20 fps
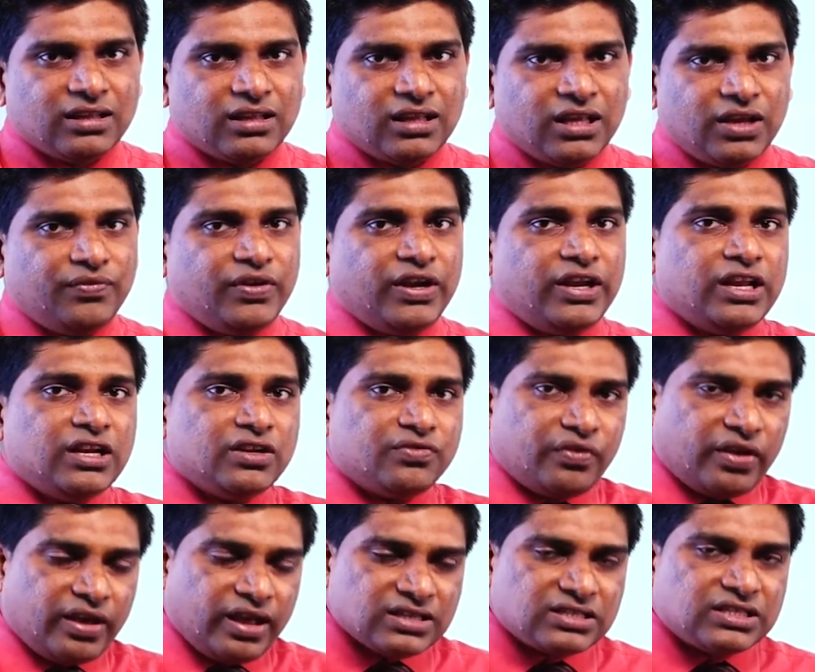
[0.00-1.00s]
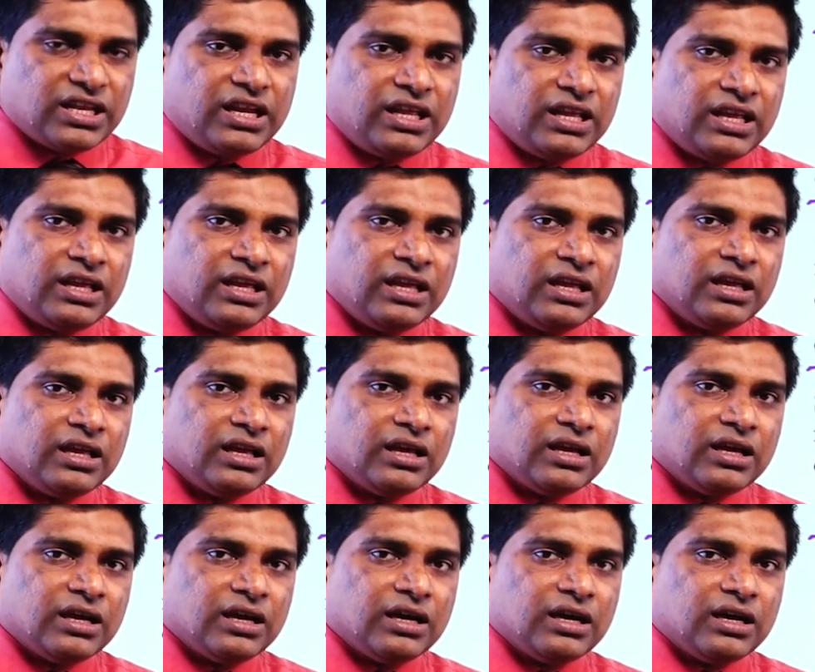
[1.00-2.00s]
If you didn't face any
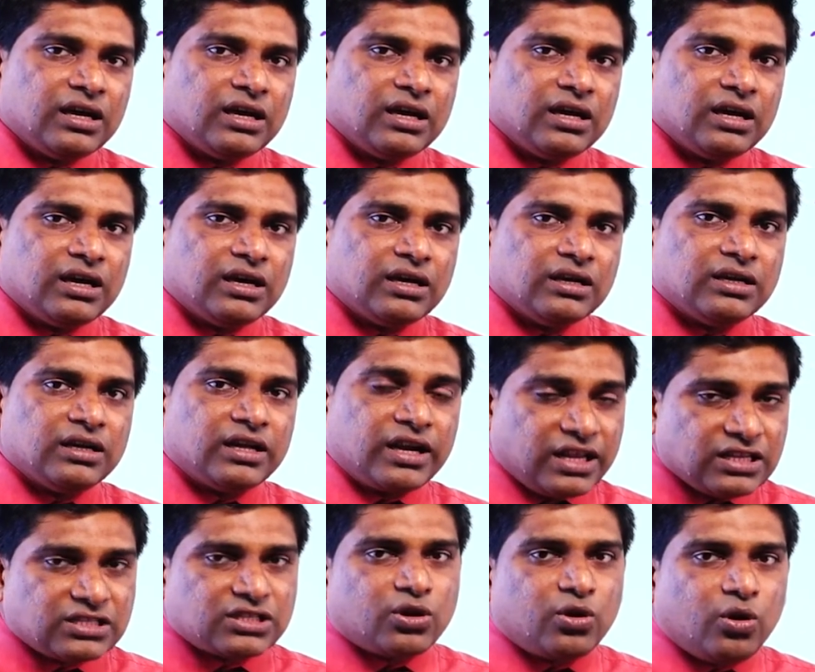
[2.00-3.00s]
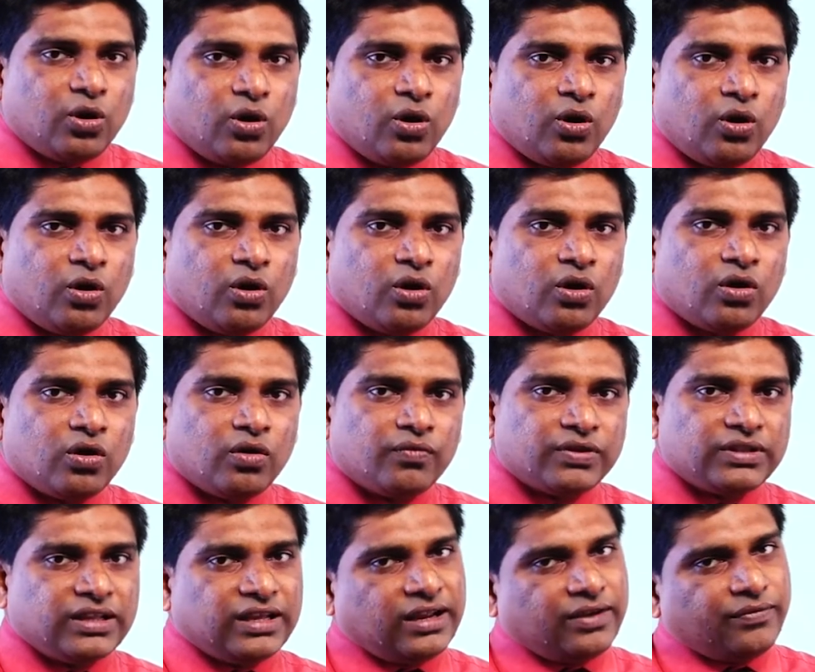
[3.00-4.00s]
risk or
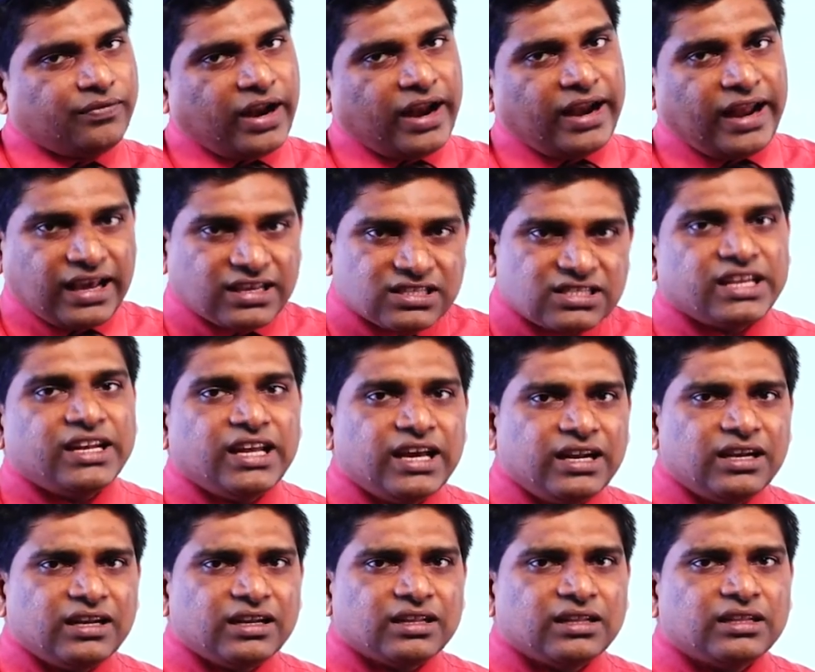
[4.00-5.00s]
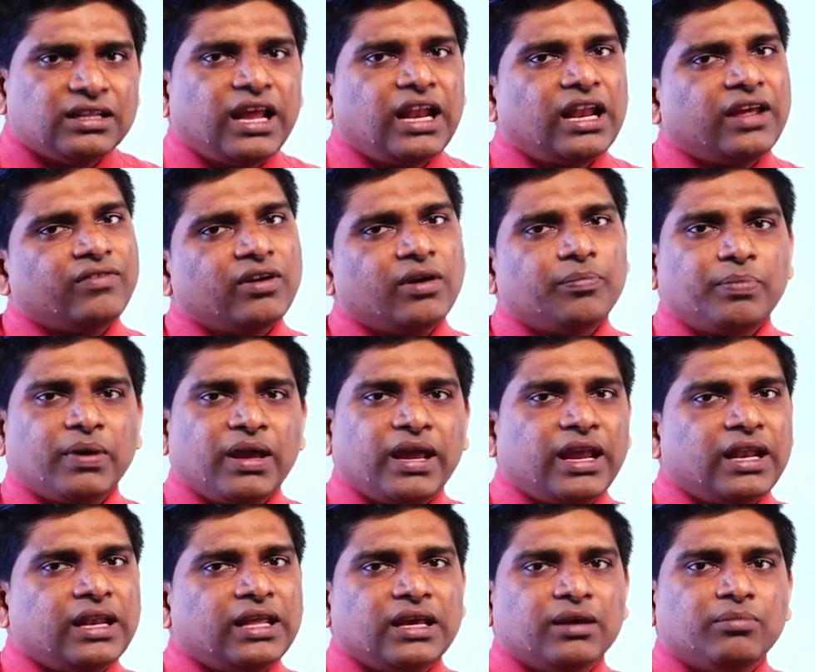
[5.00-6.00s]
for an accident, they never pay
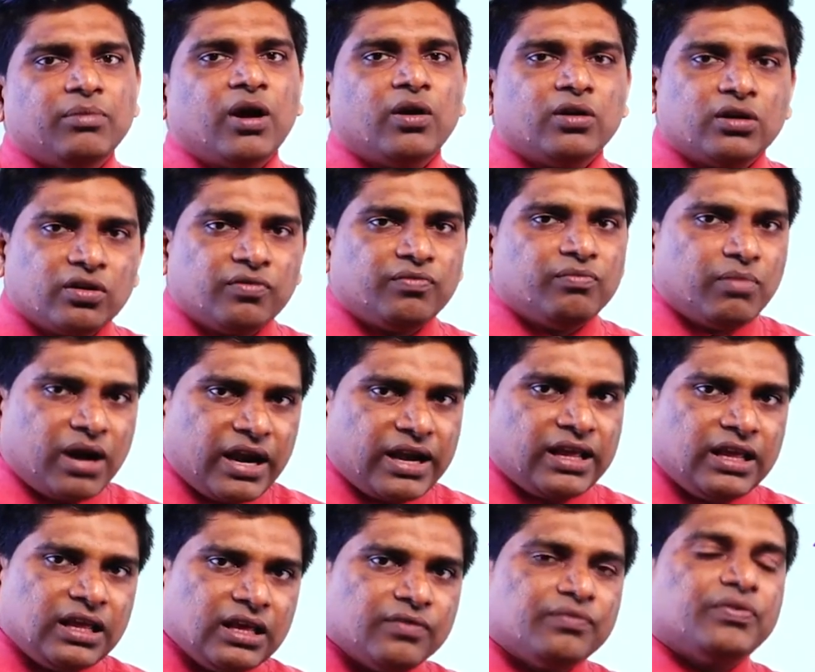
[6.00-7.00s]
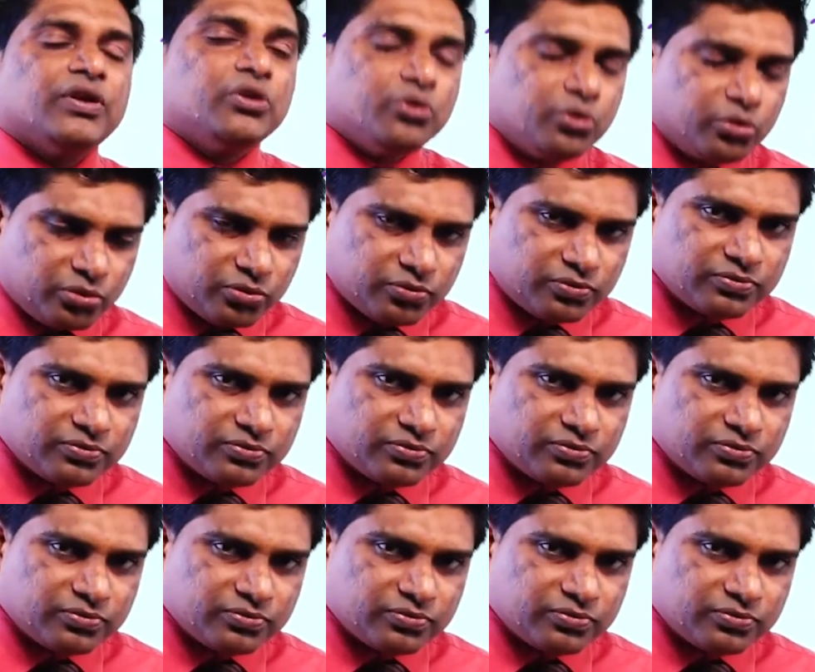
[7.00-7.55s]
any amount of money for you,